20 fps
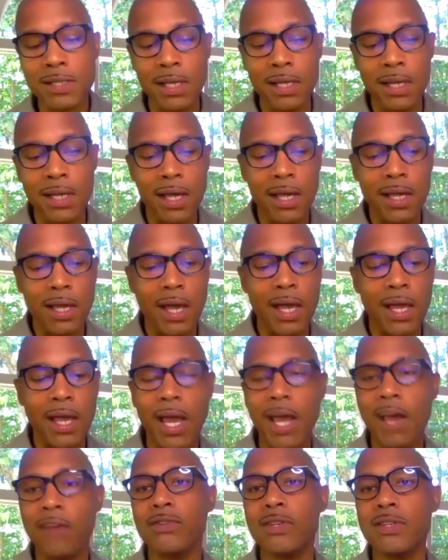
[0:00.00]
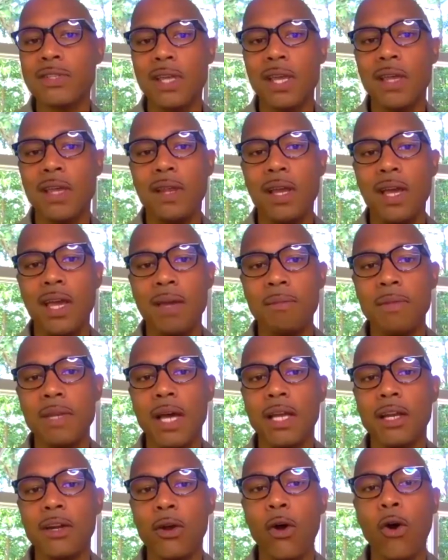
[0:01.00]
and I, I have to say that I am
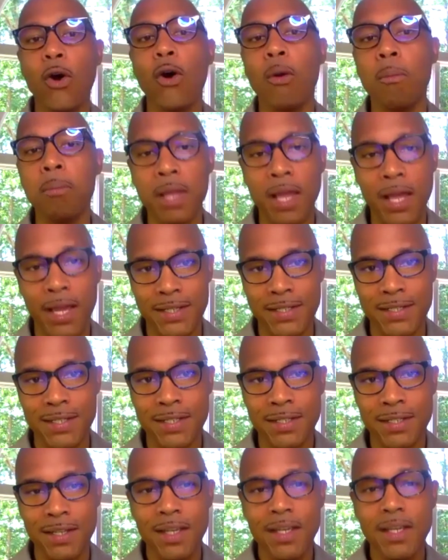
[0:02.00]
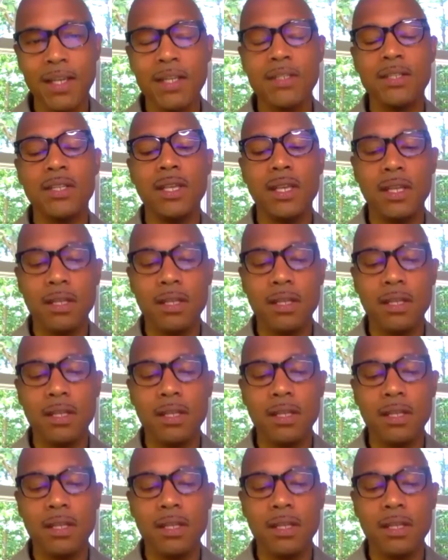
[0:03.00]
not at all blinded to the mm.